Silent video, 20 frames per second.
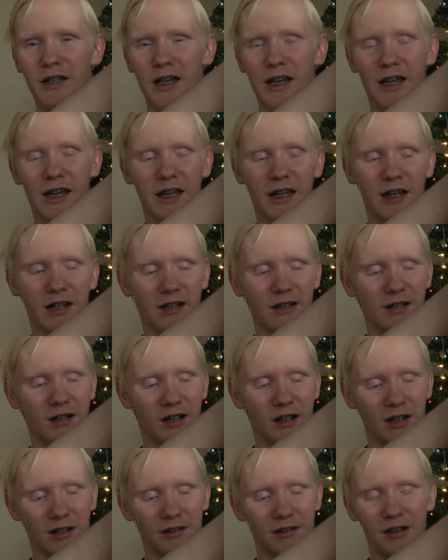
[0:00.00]
and
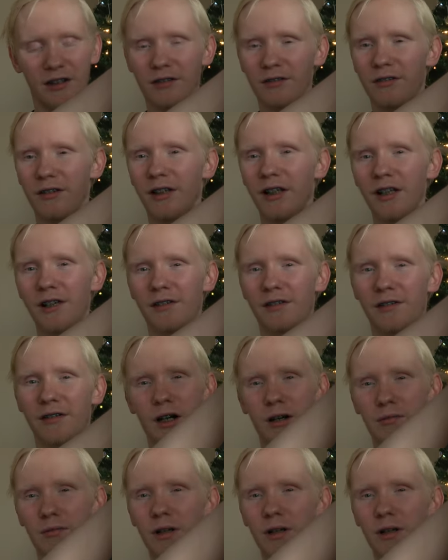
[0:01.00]
uh, I sent a release. Uh,